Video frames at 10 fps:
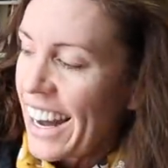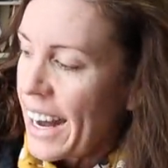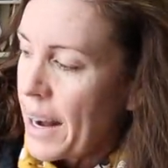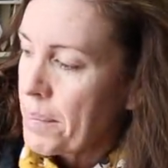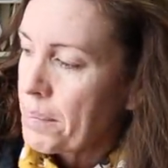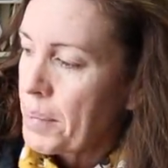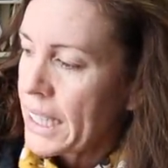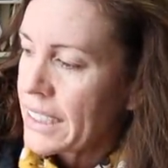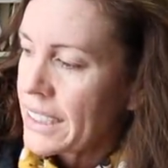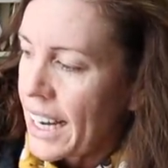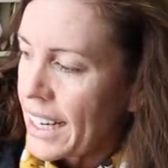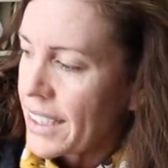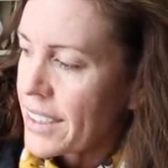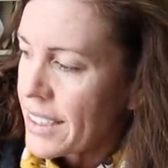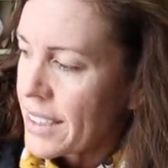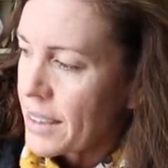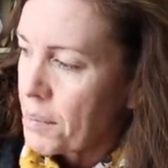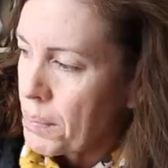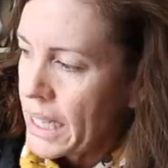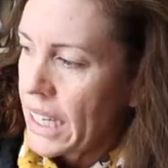But it takes
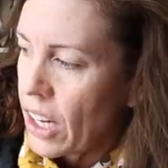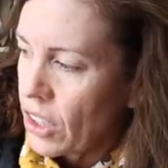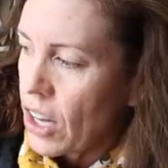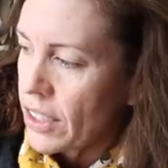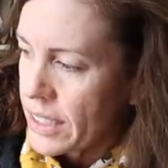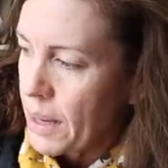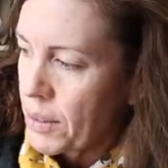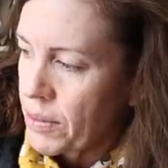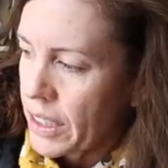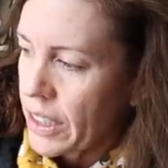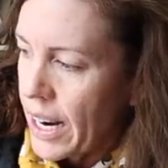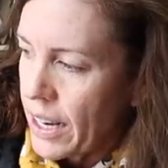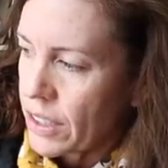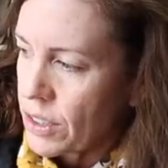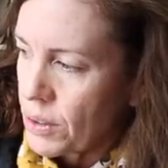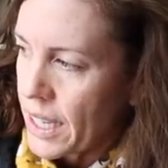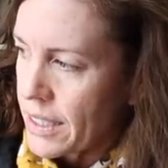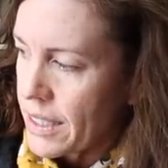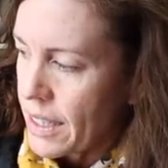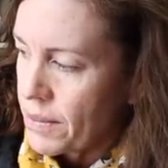me a long time to figure out how to do
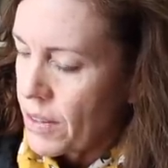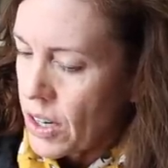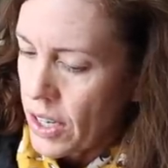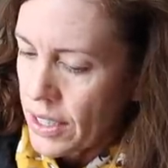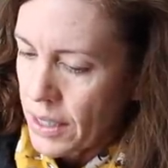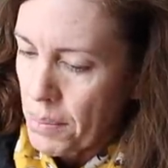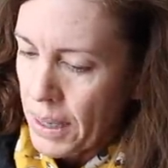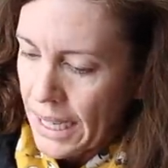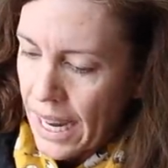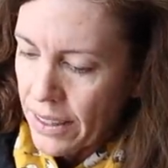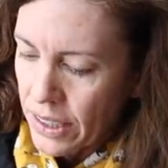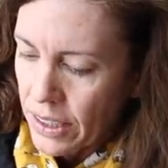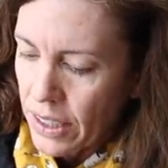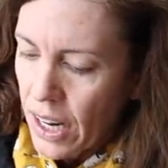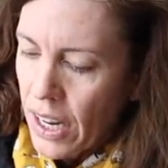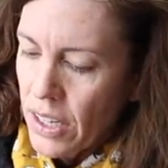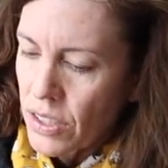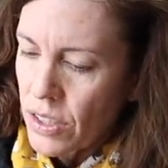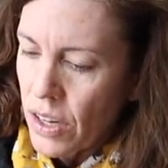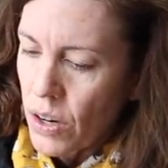that stuff on my Gallagher.
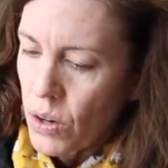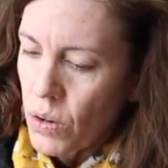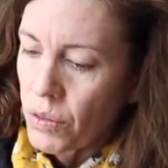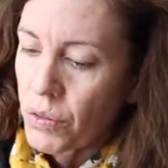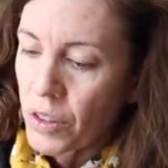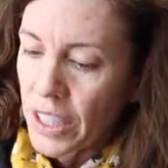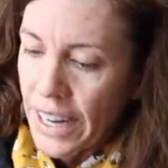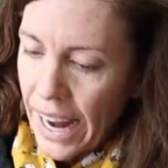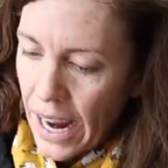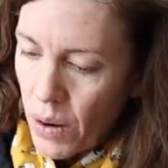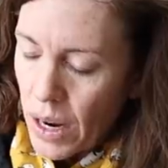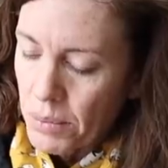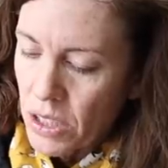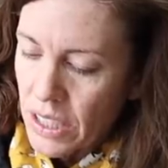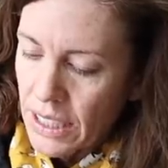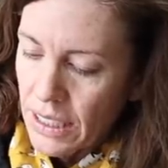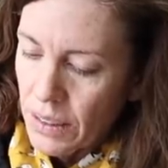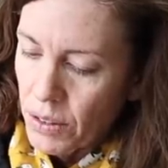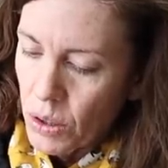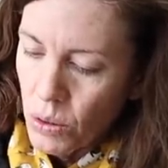So for now, I'm just going to
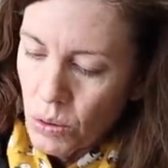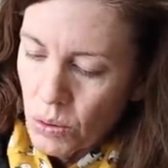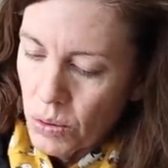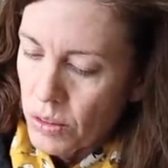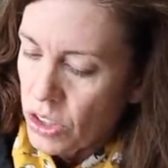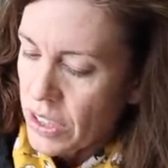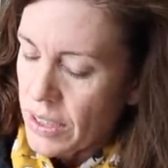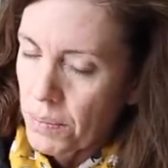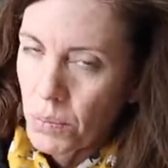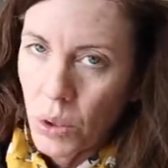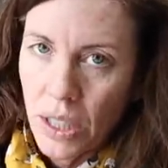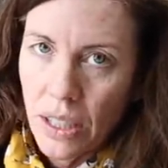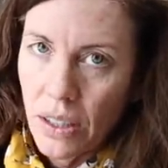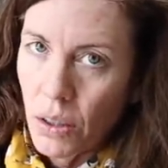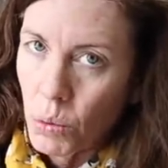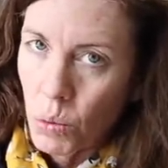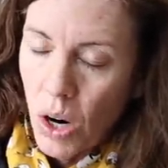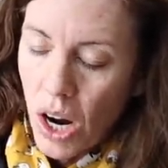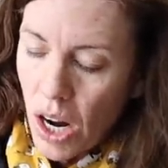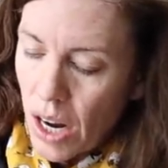give you just some real
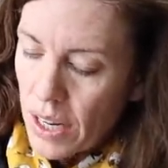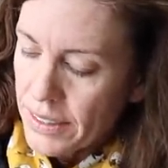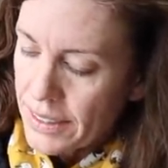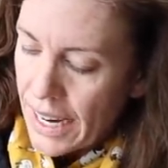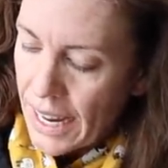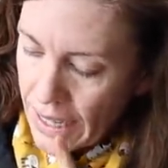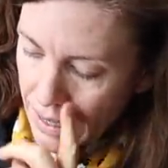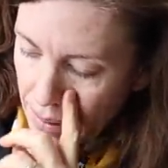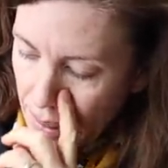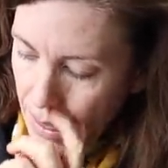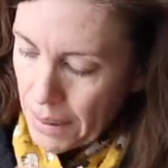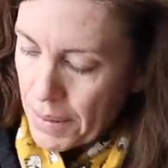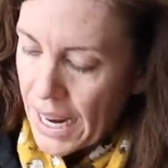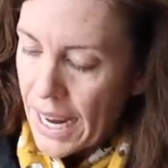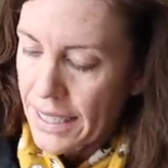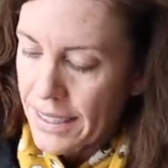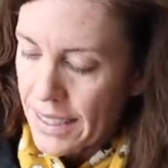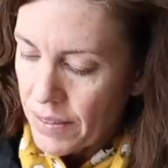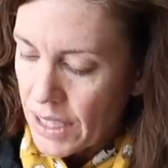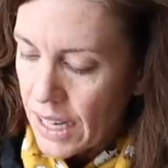raw data. I had
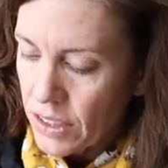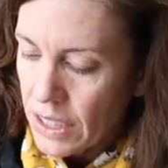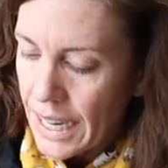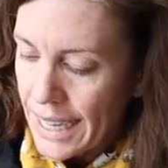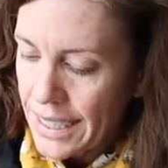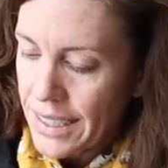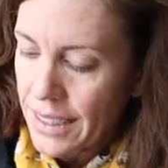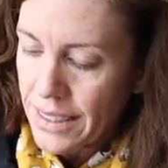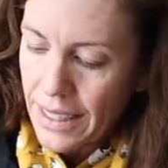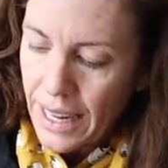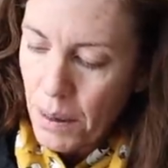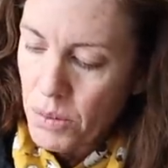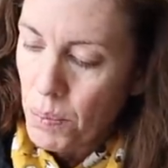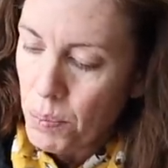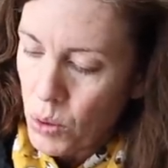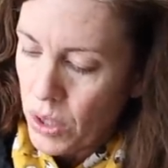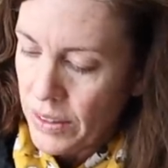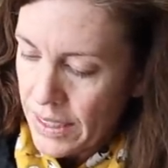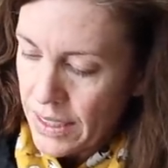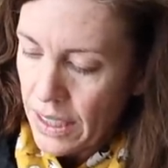786 lambs born
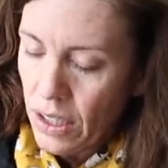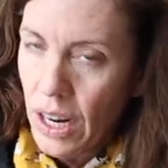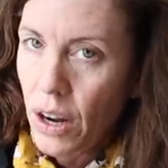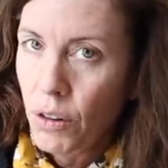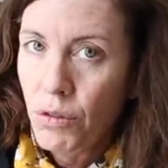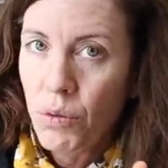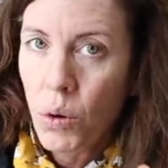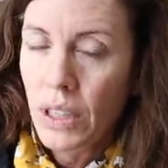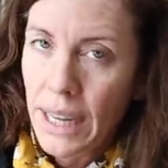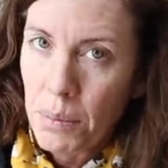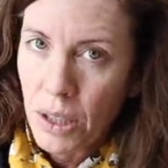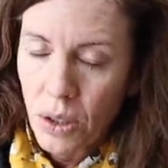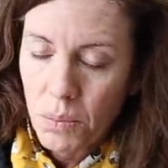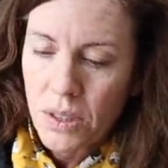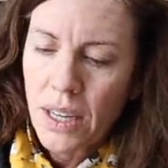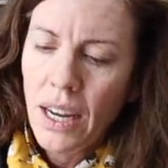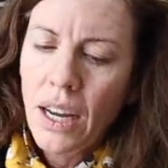this year out of 4 lambing groups.